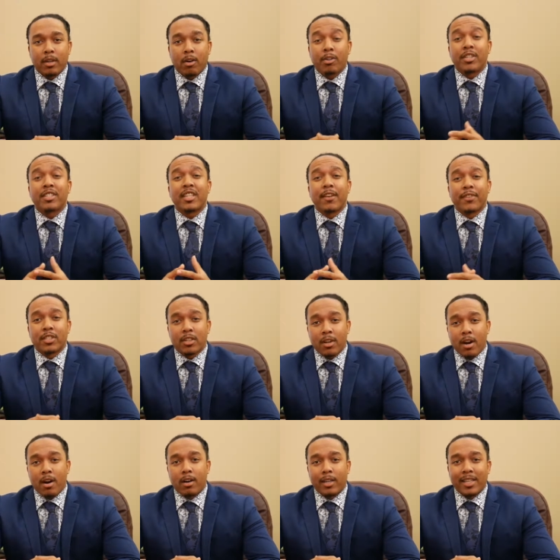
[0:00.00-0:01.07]
or just give us a
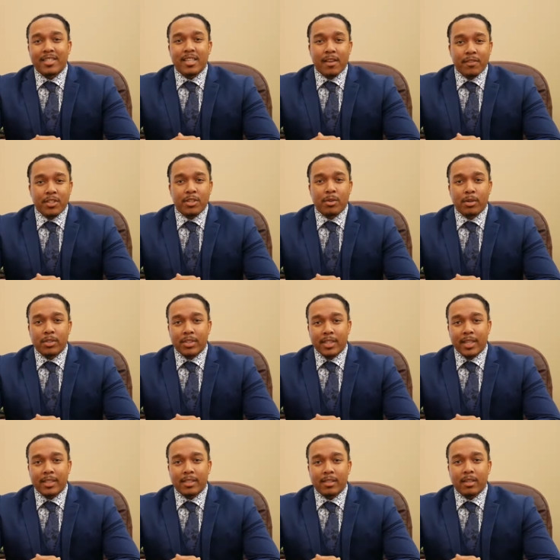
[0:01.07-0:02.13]
call at
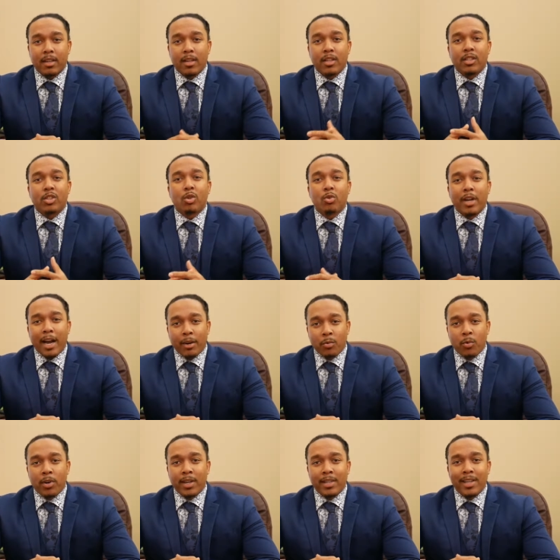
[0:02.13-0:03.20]
706
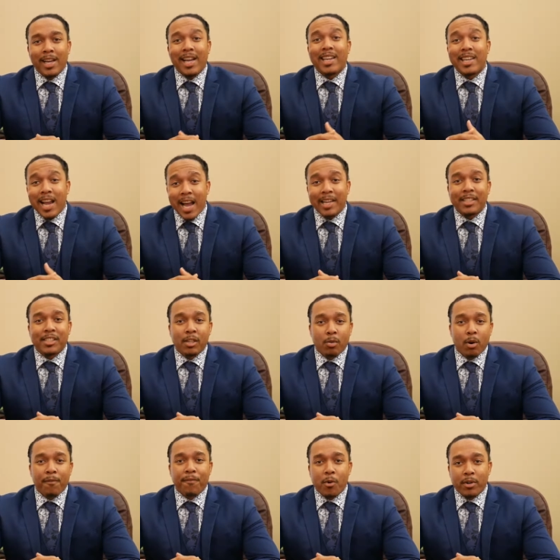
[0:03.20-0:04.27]
291
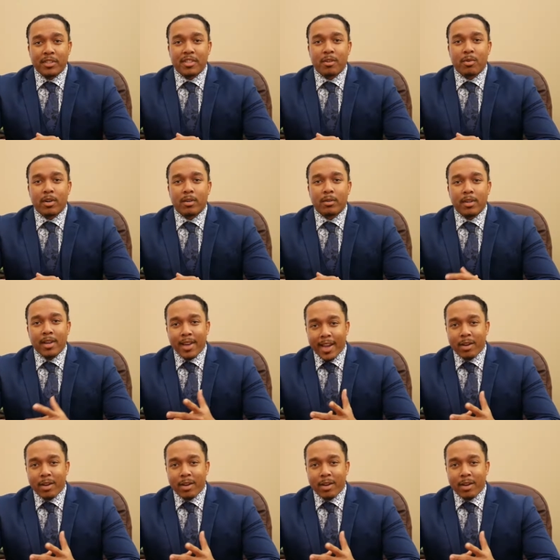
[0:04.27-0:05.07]
9040.